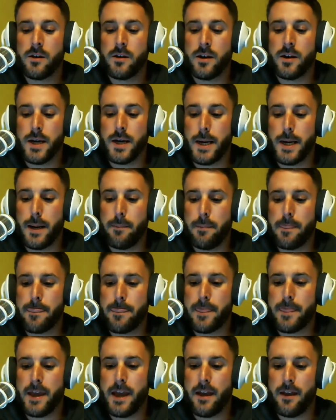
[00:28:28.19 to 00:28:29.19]

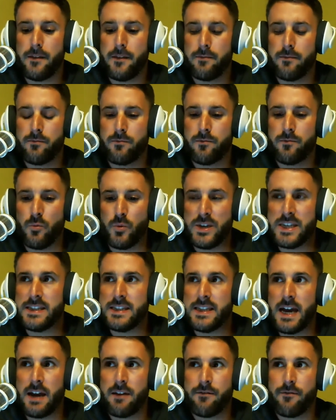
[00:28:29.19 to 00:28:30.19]
And we
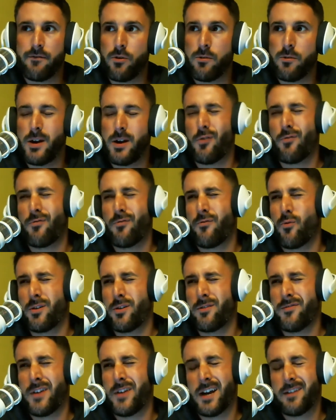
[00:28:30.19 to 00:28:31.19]
did that for about
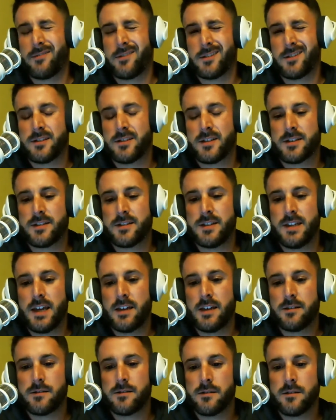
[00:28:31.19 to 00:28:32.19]
45 to 60
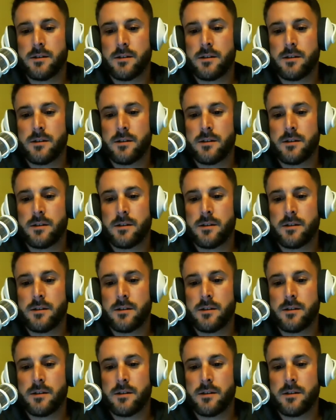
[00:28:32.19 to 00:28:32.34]
days